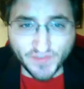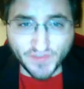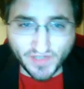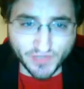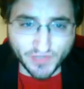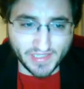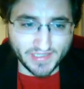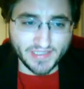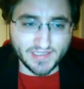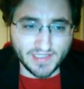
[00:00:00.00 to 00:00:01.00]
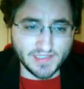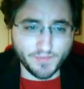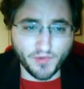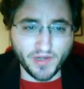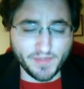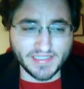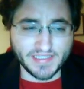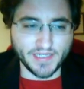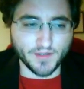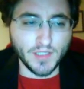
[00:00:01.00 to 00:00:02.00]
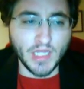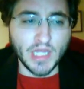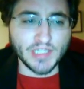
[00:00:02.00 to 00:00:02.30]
to the news lately, it's a pretty big deal.